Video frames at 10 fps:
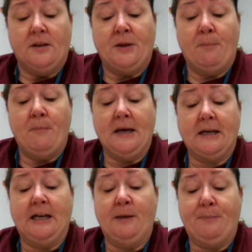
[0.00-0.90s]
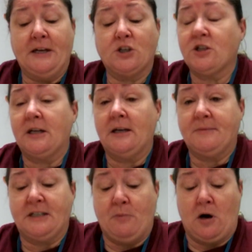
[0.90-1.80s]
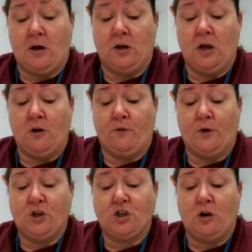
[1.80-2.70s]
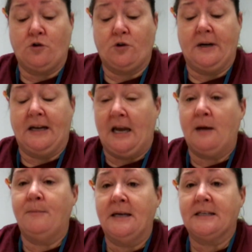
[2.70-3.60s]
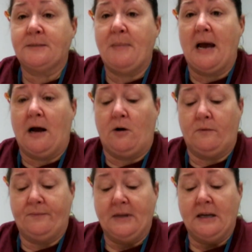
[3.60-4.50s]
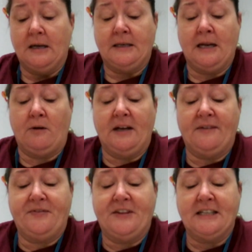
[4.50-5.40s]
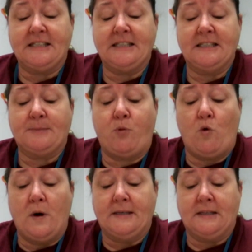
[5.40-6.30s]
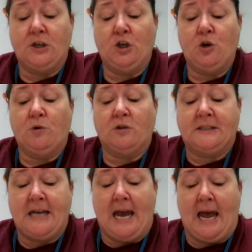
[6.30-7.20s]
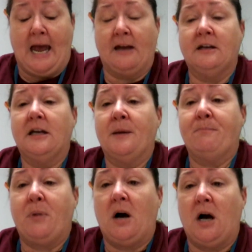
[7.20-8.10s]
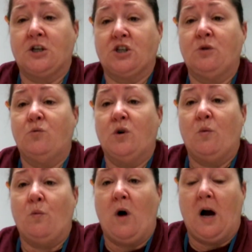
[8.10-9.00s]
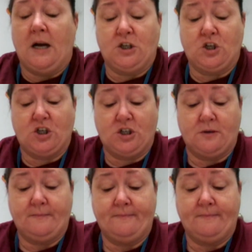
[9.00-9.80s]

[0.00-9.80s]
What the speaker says: The monkey pitched the empty bottle over his shoulder and gave me a smile. Now, if this is poison, you will die, and Pasha will watch.